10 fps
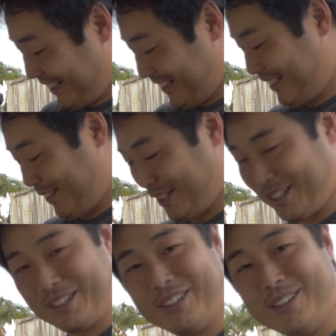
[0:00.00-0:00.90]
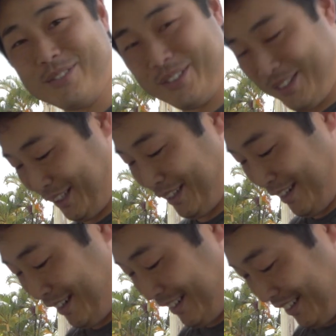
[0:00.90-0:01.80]
Oh, why can't they all feel like
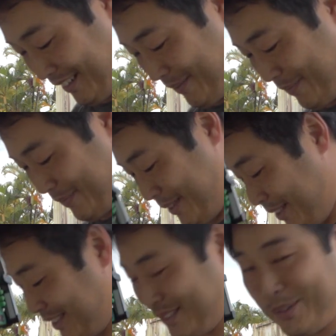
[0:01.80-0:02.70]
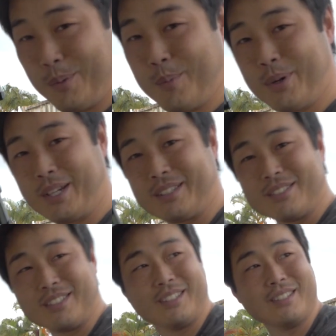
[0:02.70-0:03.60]
that? while we
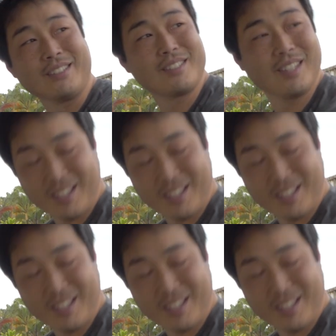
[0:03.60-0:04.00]
practice, I guess.